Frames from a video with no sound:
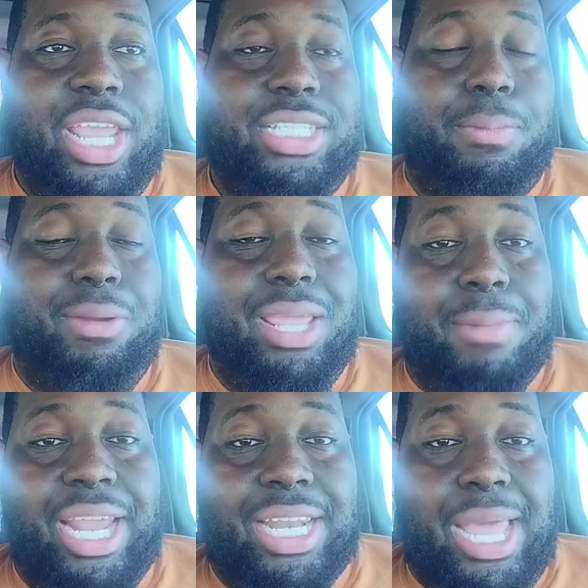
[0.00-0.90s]
to play
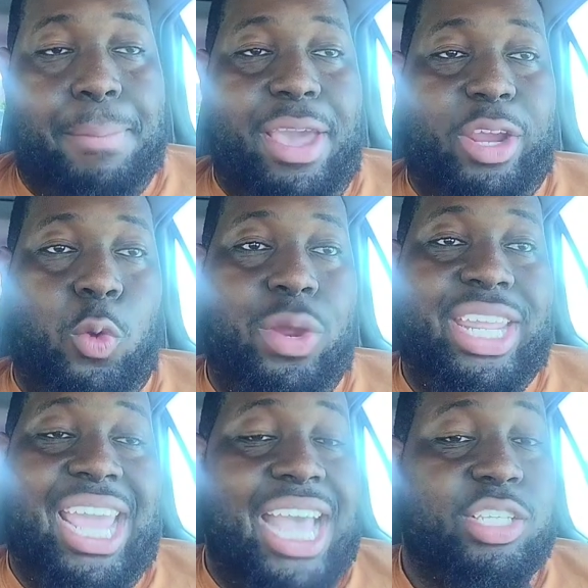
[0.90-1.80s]
Mike linebacker when
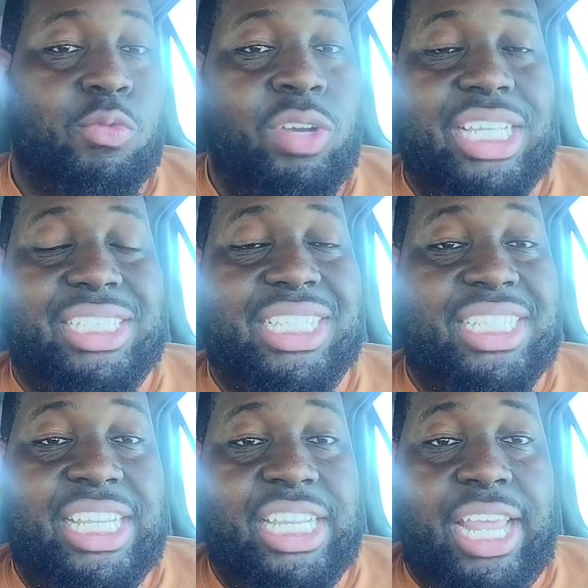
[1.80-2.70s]
he hasn't really
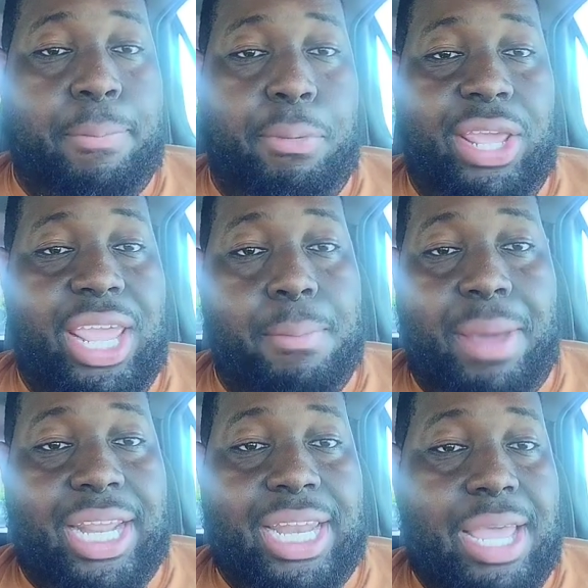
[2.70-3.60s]
succeeded at playing
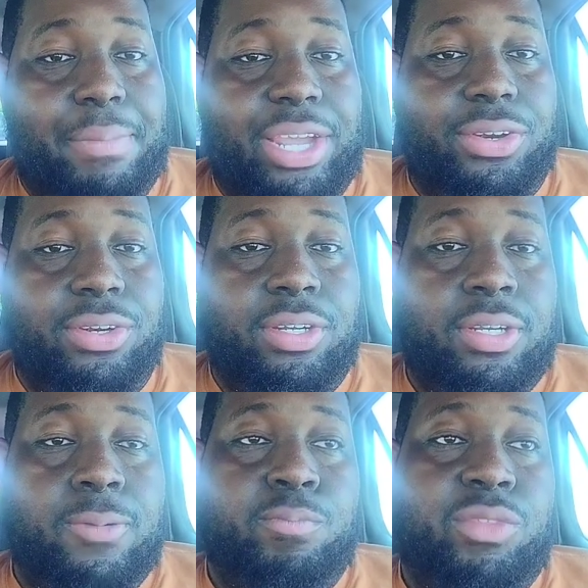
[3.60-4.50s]
Mike linebacker?
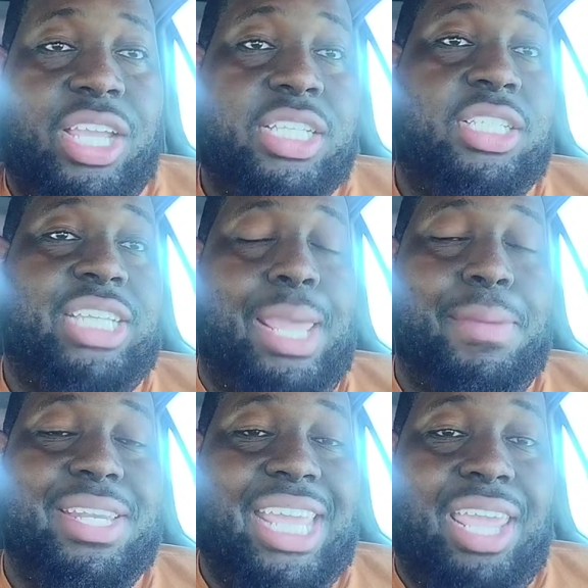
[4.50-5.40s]
Because
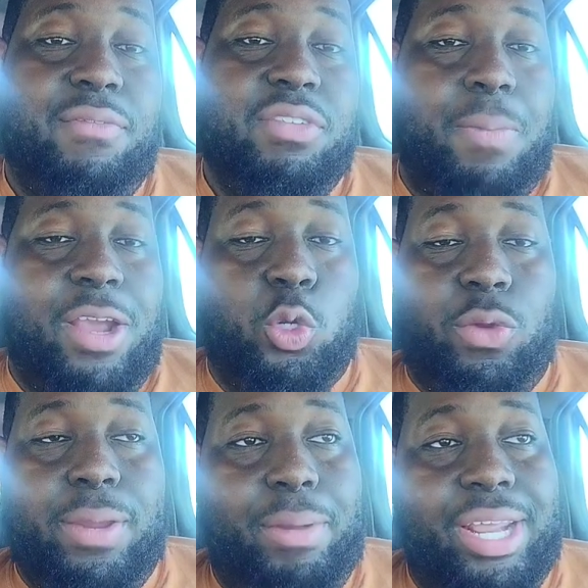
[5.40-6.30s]
Jamin Davis and Patrick
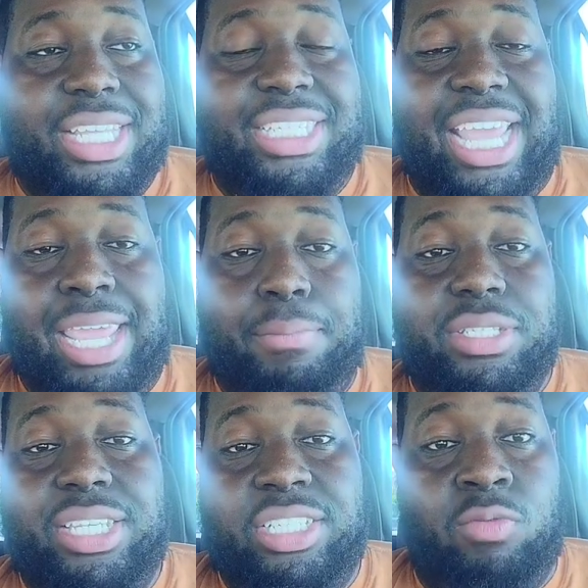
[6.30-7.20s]
Queen play the same
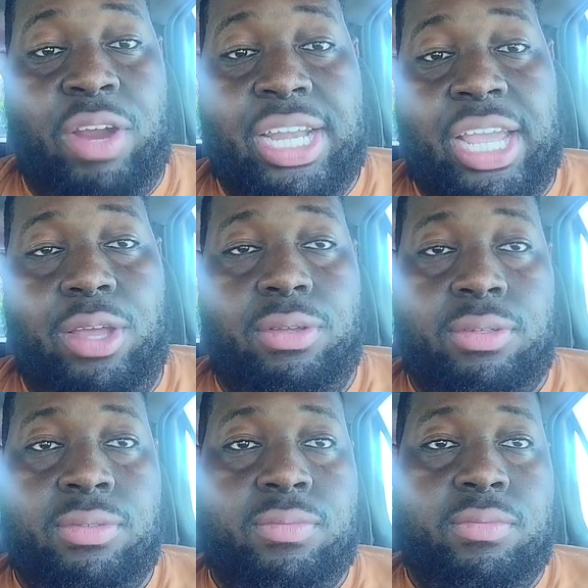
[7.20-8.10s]
position right now.
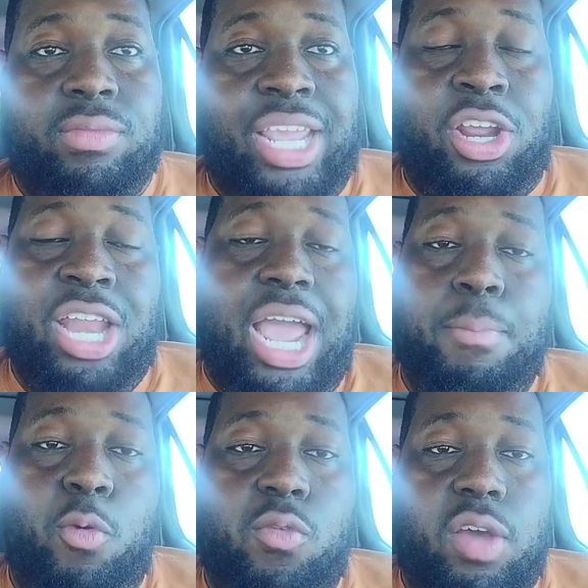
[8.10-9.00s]
And they're not
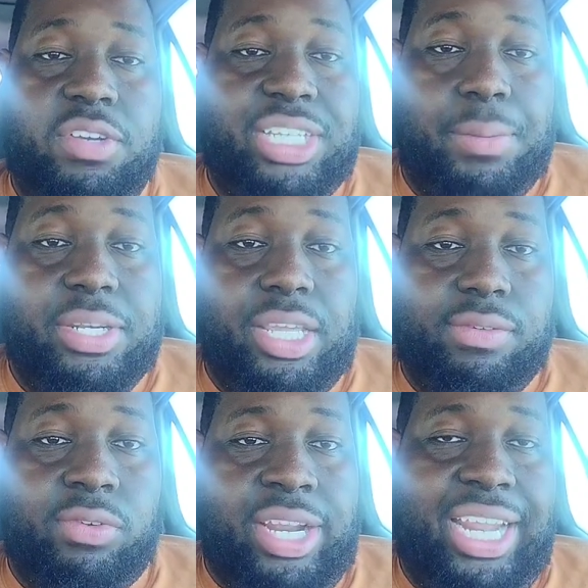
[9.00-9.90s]
moving off of Jamin
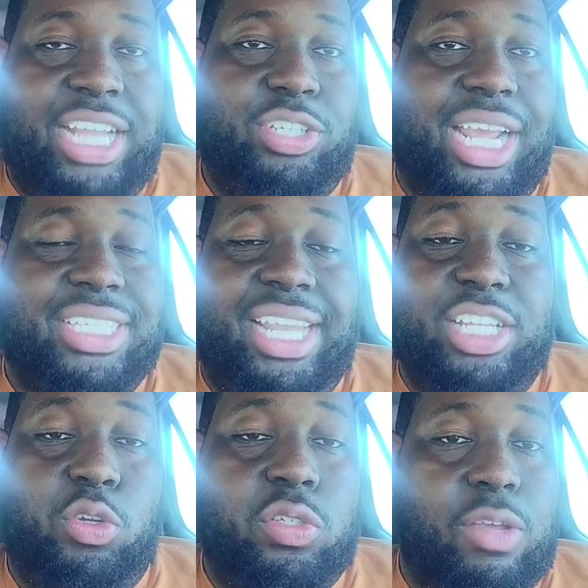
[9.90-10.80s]
Davis, right? He got 2
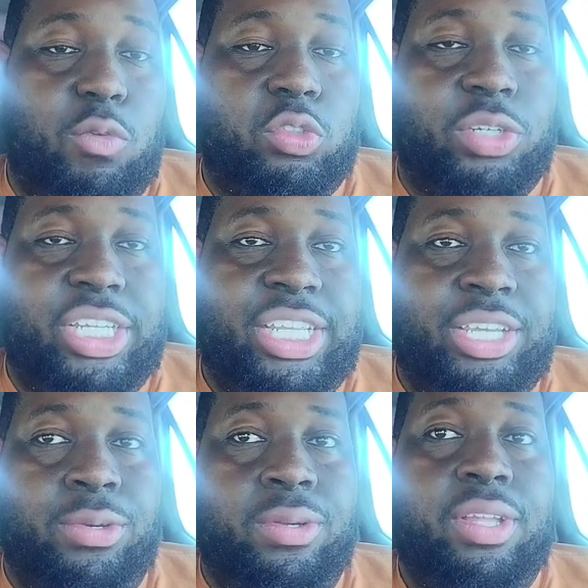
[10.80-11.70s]
years left on his rookie
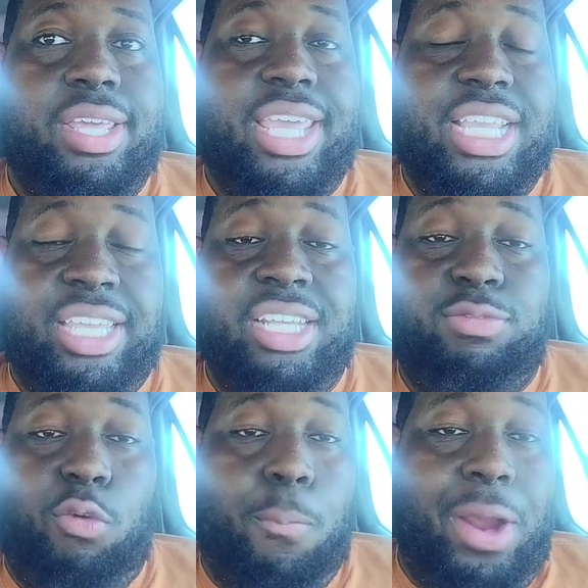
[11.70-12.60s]
deal. He's in
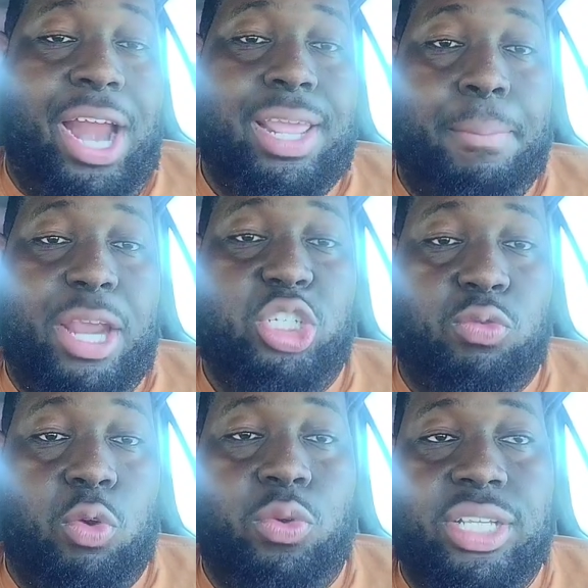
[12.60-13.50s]
for probably a major
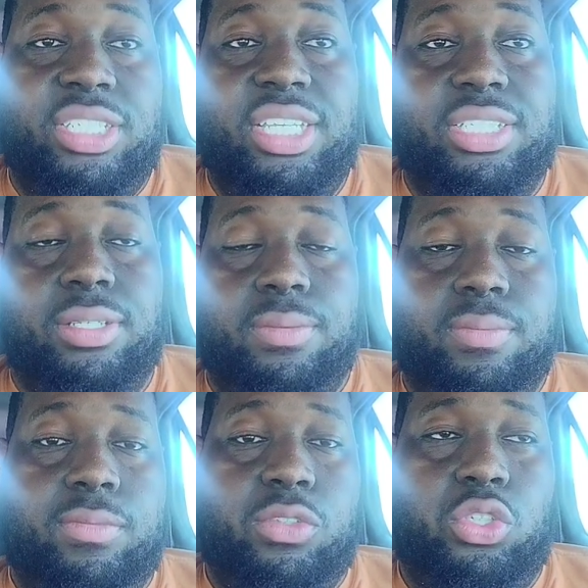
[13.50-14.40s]
role this season.
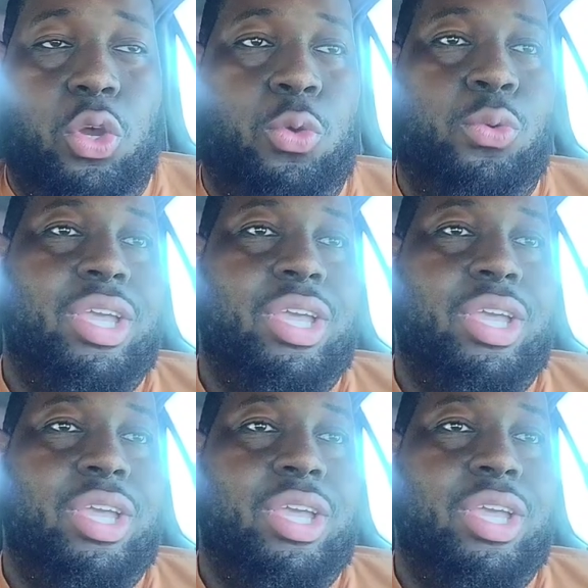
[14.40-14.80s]
So